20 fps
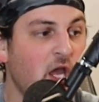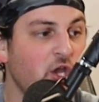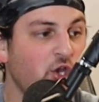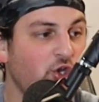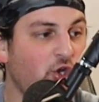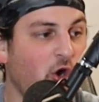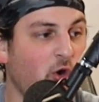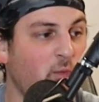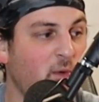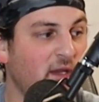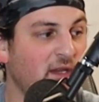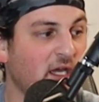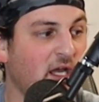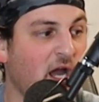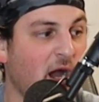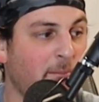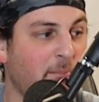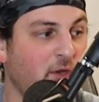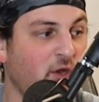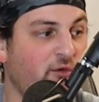You don't win the
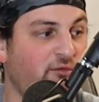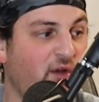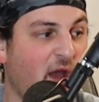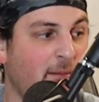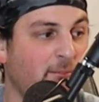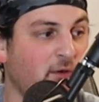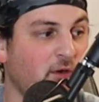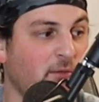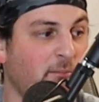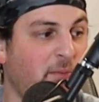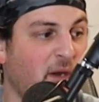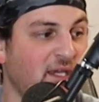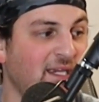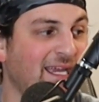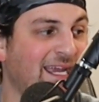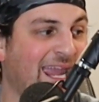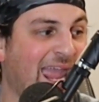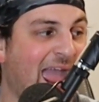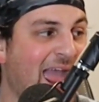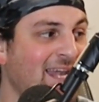cup in November, but
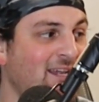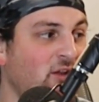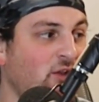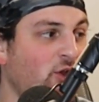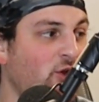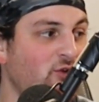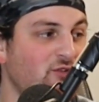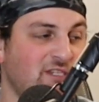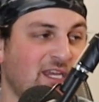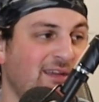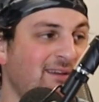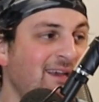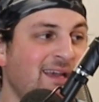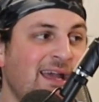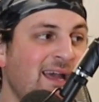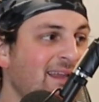you can lose it.